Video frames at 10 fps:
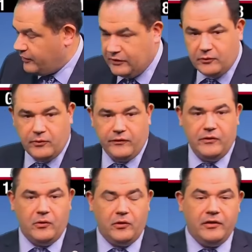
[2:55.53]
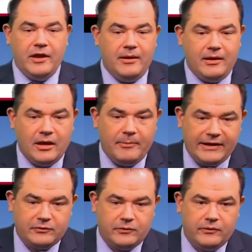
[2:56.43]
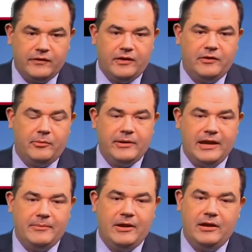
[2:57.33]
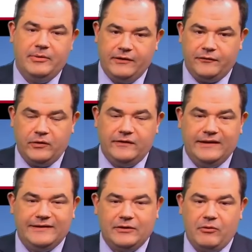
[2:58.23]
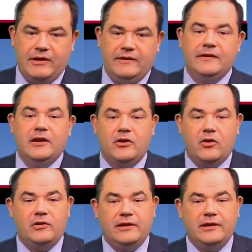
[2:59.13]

towards the north, back towards the Birmingham area, but it's 46 degrees currently,